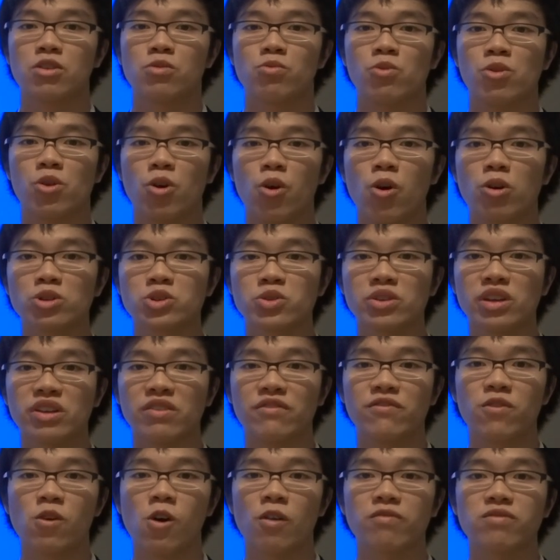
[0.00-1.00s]
were also
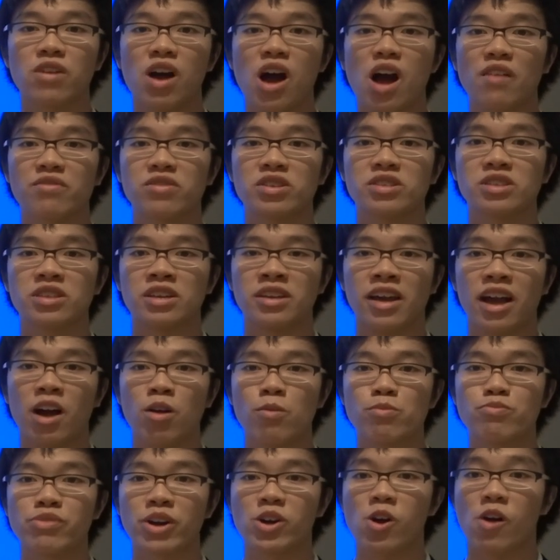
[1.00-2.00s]
involved after the
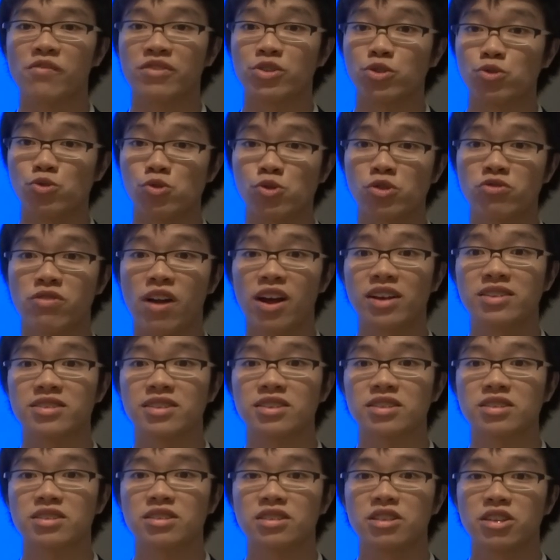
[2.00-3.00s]
outbreak of the two
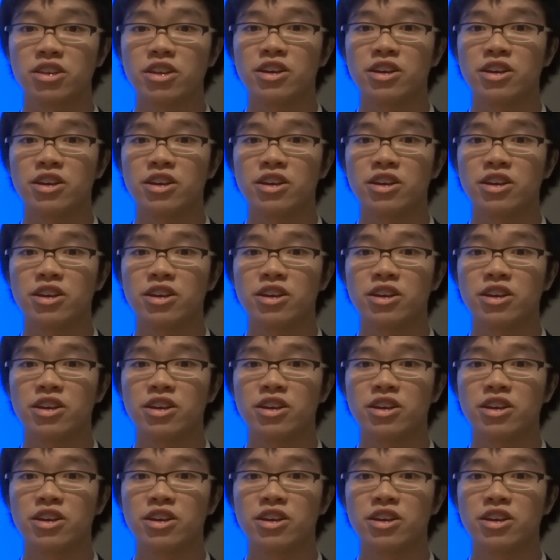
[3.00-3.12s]
crises.